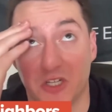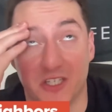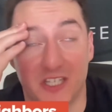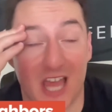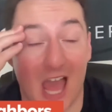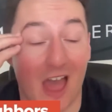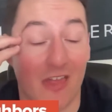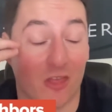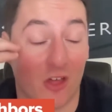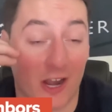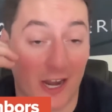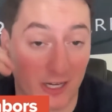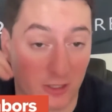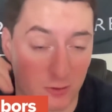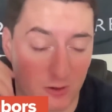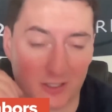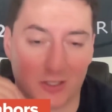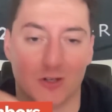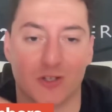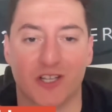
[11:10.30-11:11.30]
the athletic
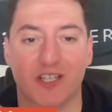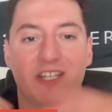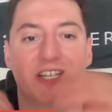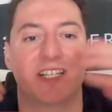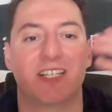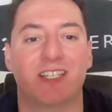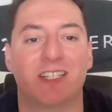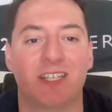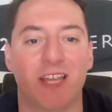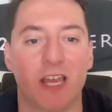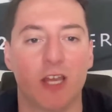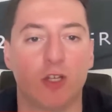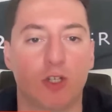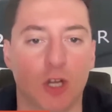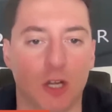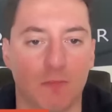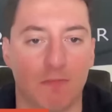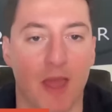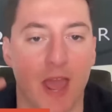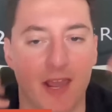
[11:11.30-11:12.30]
directors, the
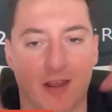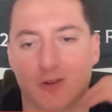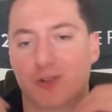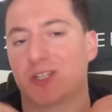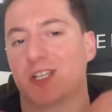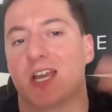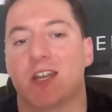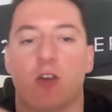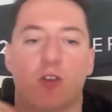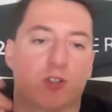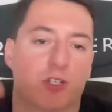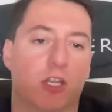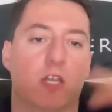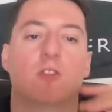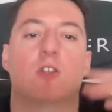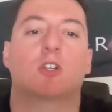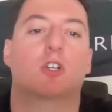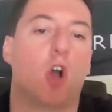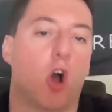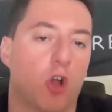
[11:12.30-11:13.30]
decision makers, because I know
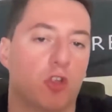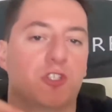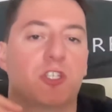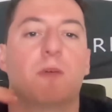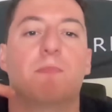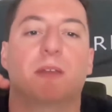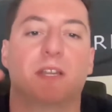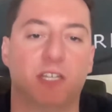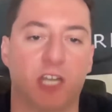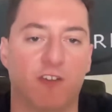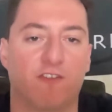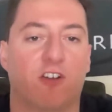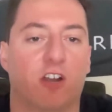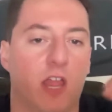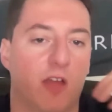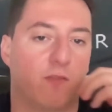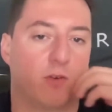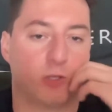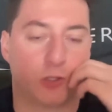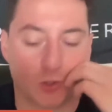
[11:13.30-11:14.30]
they're called something different at
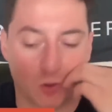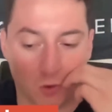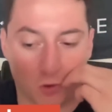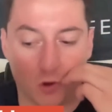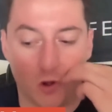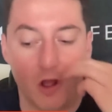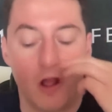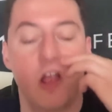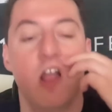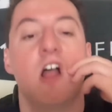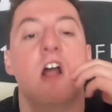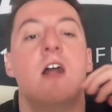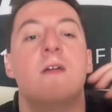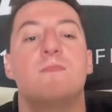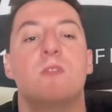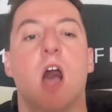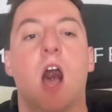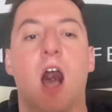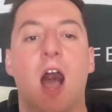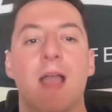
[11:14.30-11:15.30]
every school.
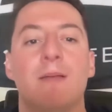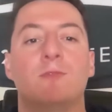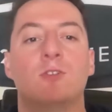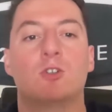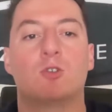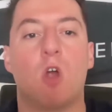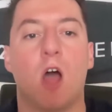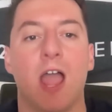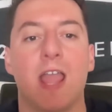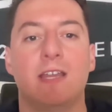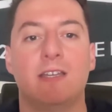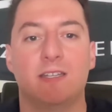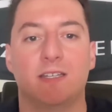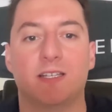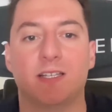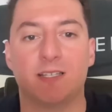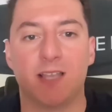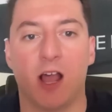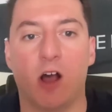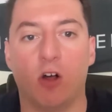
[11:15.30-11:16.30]
I'm trying to
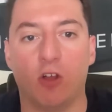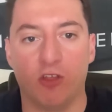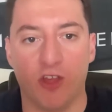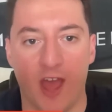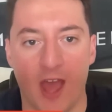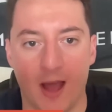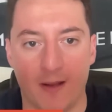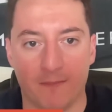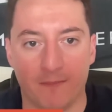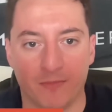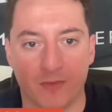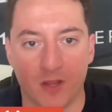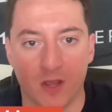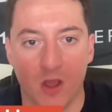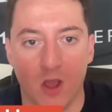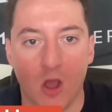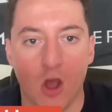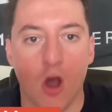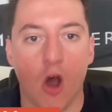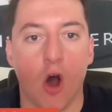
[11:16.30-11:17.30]
sell them
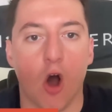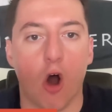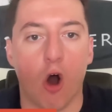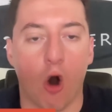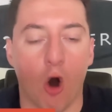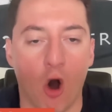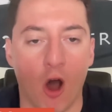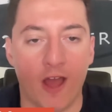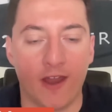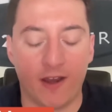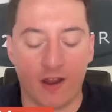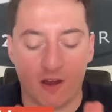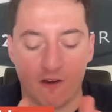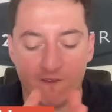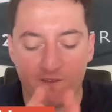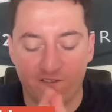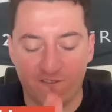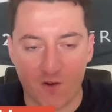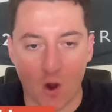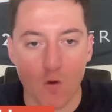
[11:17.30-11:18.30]
on
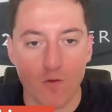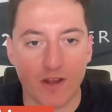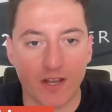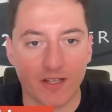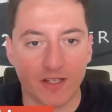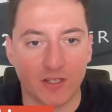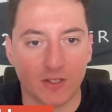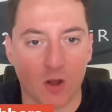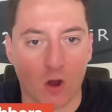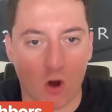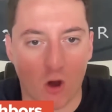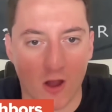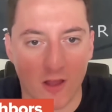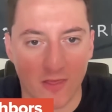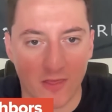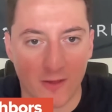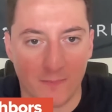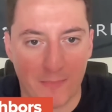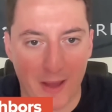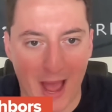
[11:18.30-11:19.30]
focus on
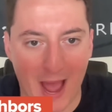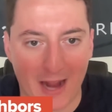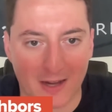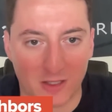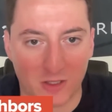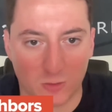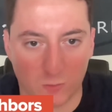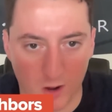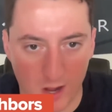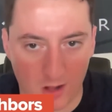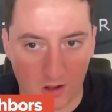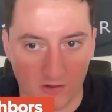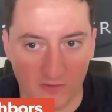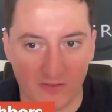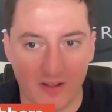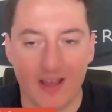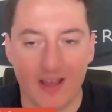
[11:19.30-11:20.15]
the Pac-12.